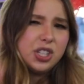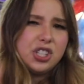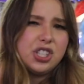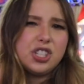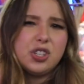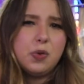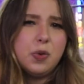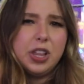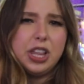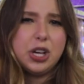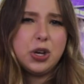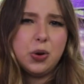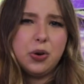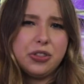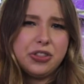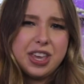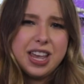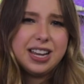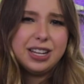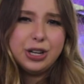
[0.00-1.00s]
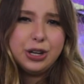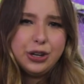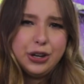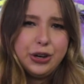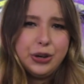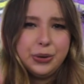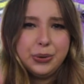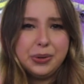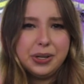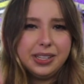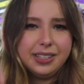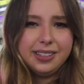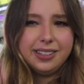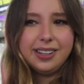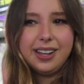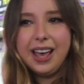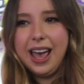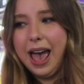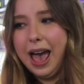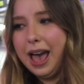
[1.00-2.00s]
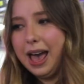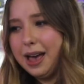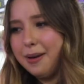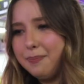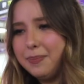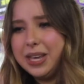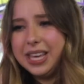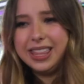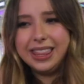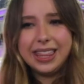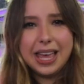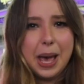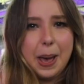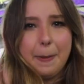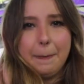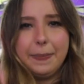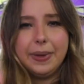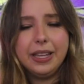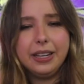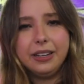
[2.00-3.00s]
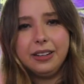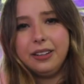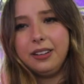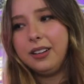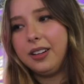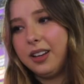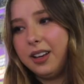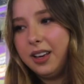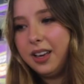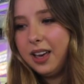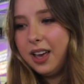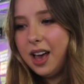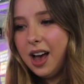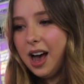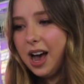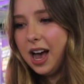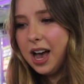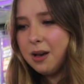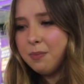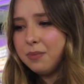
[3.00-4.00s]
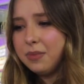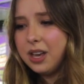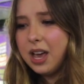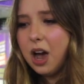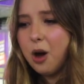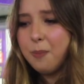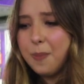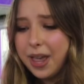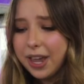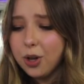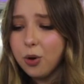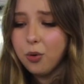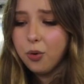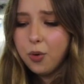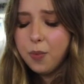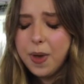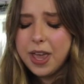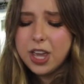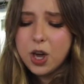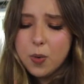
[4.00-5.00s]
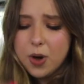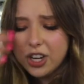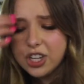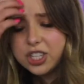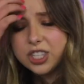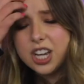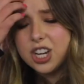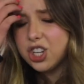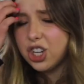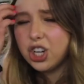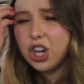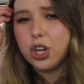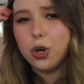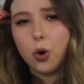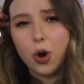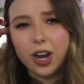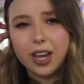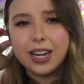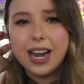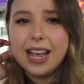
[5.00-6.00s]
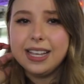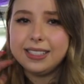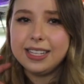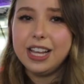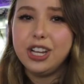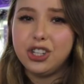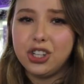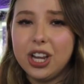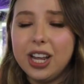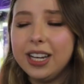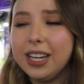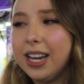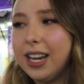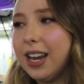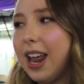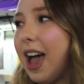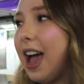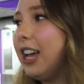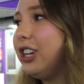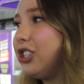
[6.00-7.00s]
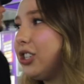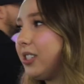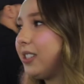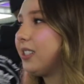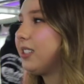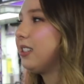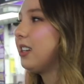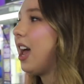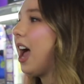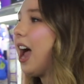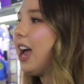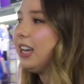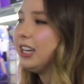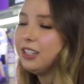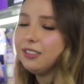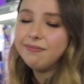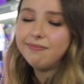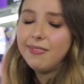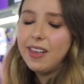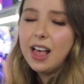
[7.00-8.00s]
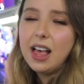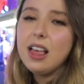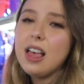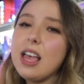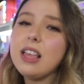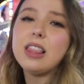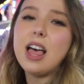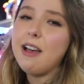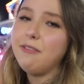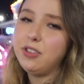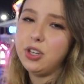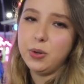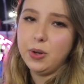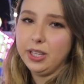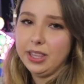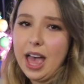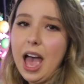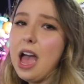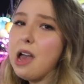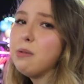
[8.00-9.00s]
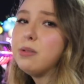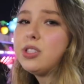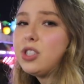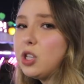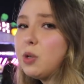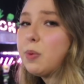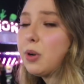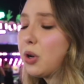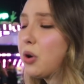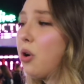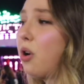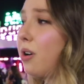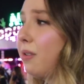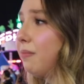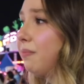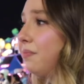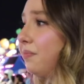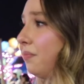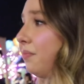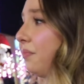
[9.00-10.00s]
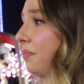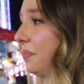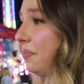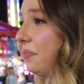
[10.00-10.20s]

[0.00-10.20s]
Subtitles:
so it's just a really cool thing to do and meet them, and Make-A-Wish is such a good organization, and I love doing that. It was super cool.